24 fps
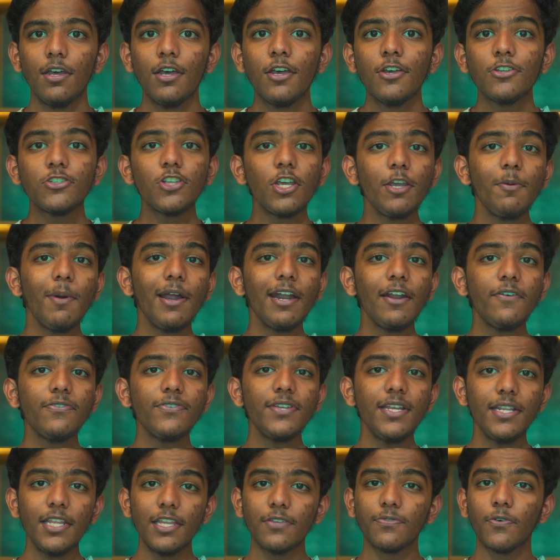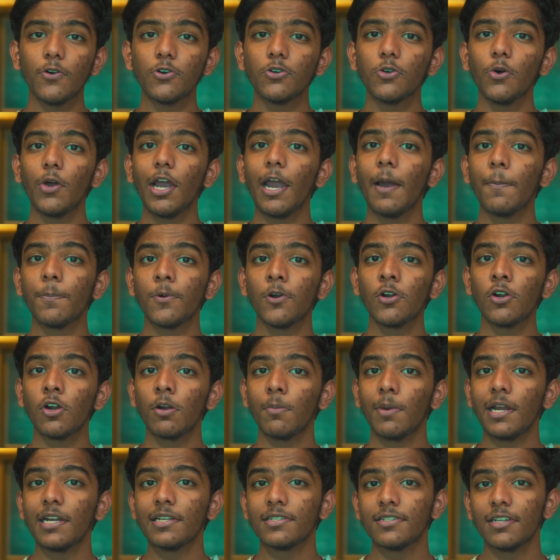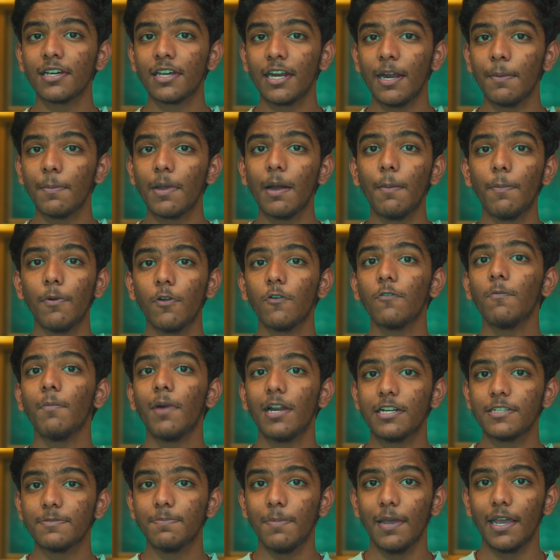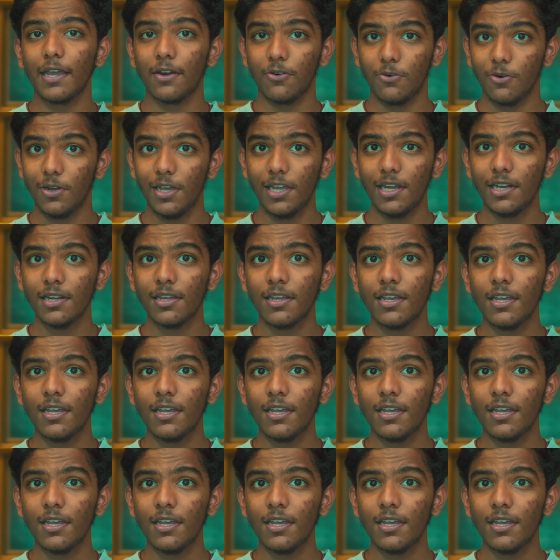So you might have seen this photo I uploaded on my Instagram a couple of months back, right?